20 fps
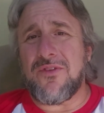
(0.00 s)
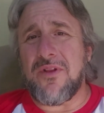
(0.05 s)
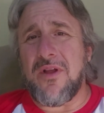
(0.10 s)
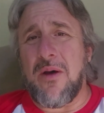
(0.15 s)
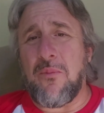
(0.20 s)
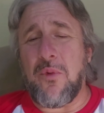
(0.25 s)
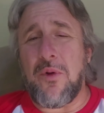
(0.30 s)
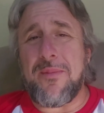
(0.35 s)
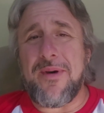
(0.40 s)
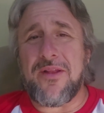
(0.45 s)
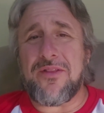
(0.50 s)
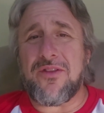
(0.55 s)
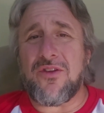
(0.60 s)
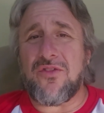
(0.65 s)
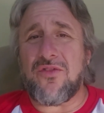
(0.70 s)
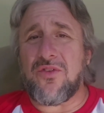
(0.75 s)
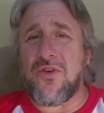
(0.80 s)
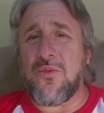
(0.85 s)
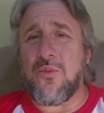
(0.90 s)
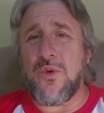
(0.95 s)
what about
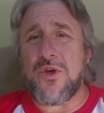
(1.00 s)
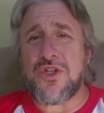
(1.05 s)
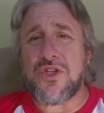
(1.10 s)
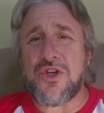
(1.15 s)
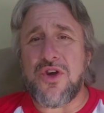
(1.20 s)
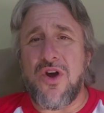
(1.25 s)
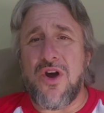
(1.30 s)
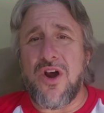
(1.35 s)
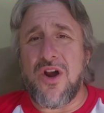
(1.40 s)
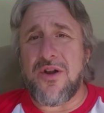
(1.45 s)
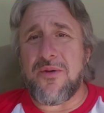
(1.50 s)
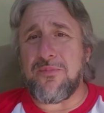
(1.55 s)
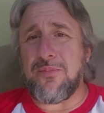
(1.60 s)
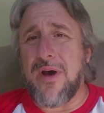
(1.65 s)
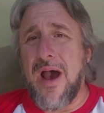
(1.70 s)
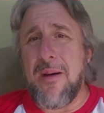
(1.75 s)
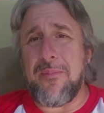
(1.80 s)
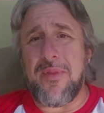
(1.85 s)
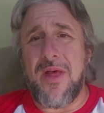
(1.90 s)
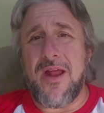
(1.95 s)
this wish card?
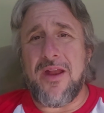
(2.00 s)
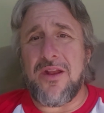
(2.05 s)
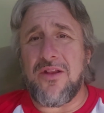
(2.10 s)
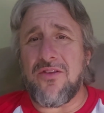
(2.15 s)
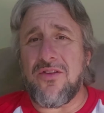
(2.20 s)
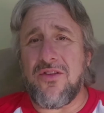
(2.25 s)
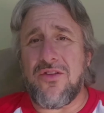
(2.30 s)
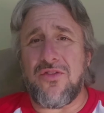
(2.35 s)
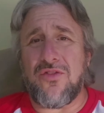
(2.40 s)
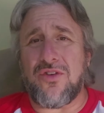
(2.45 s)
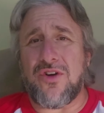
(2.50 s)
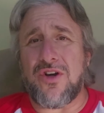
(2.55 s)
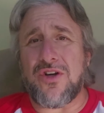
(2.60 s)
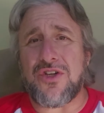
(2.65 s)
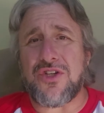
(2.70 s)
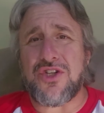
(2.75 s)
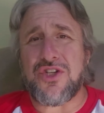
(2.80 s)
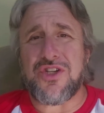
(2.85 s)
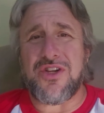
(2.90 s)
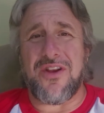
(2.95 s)
Pop that into the
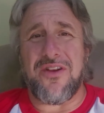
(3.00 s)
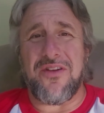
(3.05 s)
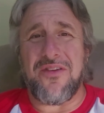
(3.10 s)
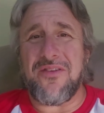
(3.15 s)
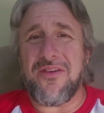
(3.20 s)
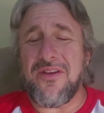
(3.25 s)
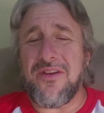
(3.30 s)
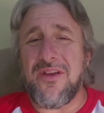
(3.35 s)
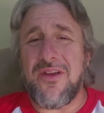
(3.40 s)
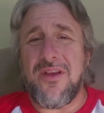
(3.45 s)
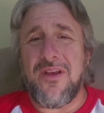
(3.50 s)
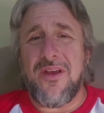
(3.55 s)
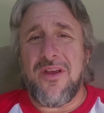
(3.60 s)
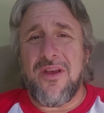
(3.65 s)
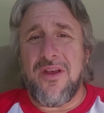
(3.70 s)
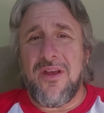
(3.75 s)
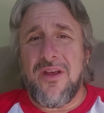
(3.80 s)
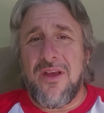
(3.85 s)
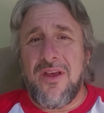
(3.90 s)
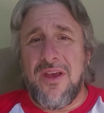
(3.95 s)
search, and
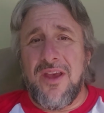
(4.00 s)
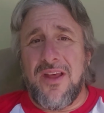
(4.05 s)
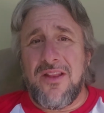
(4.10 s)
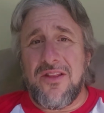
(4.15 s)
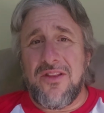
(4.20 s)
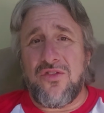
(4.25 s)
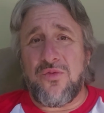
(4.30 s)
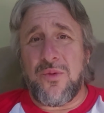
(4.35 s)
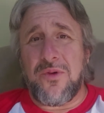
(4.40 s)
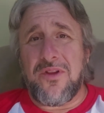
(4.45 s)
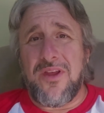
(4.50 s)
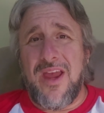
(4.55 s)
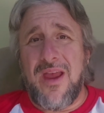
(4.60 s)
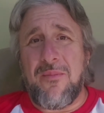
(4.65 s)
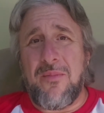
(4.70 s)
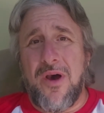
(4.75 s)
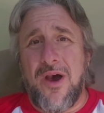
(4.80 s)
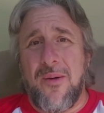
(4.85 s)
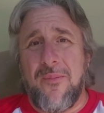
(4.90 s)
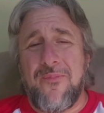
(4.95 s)
this one
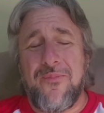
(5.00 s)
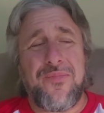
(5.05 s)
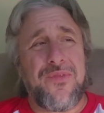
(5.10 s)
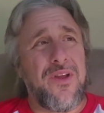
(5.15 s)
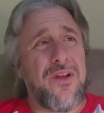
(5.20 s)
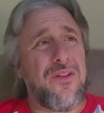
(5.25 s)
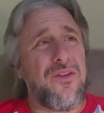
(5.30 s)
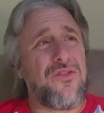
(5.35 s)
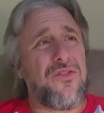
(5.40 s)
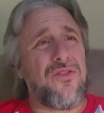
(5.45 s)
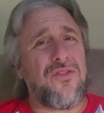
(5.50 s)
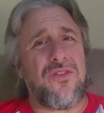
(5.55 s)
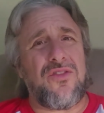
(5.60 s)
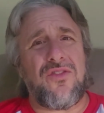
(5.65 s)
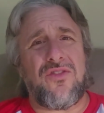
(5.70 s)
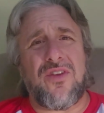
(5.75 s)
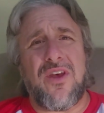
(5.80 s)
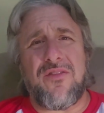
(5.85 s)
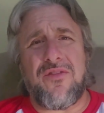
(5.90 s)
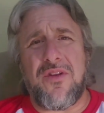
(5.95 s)
came up. Now, this is a
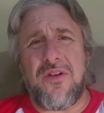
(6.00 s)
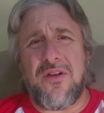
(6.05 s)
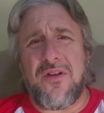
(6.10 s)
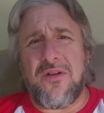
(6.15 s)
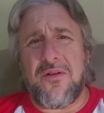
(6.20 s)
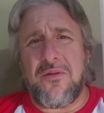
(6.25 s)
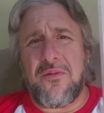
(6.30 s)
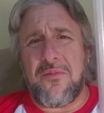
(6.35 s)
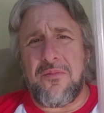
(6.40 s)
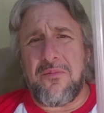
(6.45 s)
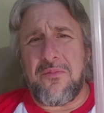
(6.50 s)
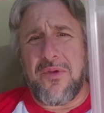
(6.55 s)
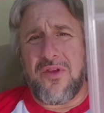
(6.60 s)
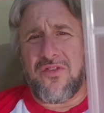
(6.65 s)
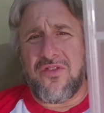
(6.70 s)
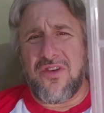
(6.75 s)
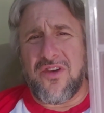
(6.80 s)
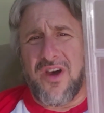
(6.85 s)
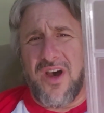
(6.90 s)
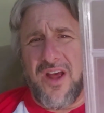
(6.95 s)
7
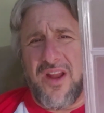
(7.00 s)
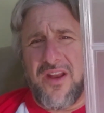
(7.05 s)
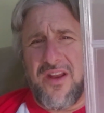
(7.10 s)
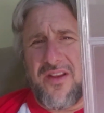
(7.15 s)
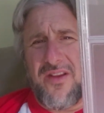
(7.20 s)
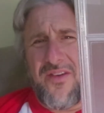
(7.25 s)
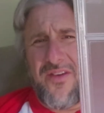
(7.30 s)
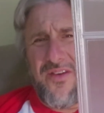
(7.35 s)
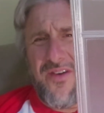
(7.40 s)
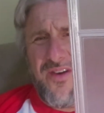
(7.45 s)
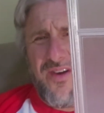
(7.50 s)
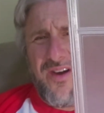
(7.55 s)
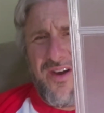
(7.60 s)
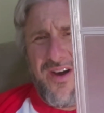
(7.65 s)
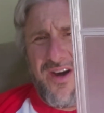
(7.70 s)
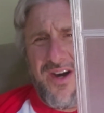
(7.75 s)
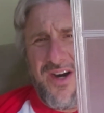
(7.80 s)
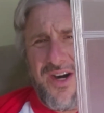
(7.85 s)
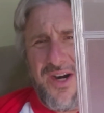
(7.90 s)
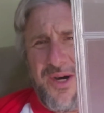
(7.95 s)
miscut.
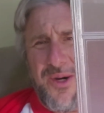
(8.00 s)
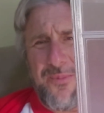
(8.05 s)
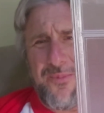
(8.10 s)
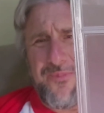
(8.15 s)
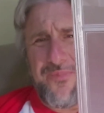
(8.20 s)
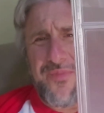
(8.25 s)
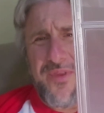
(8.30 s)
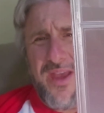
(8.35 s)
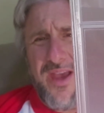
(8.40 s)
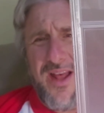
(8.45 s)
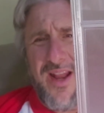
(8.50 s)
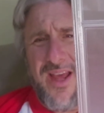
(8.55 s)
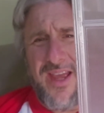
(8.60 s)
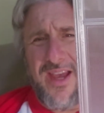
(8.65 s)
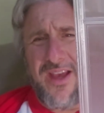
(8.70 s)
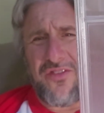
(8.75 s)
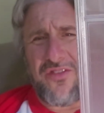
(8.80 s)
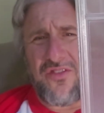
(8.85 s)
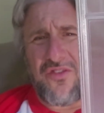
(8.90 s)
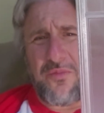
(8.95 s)
And I
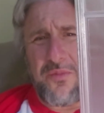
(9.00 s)
guess it's